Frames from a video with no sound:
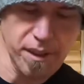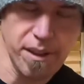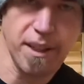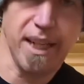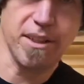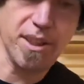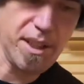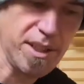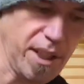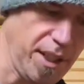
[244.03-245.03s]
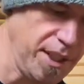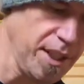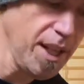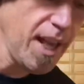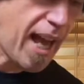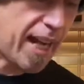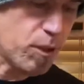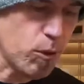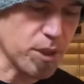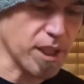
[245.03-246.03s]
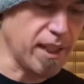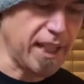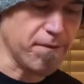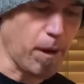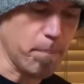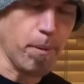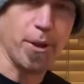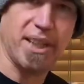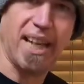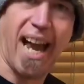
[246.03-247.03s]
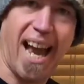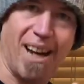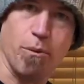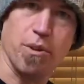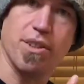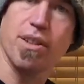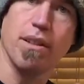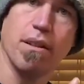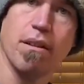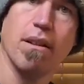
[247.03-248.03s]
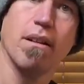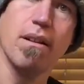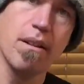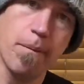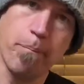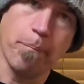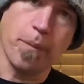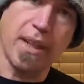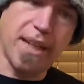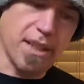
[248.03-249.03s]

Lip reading: into the turn and also leave my body out in the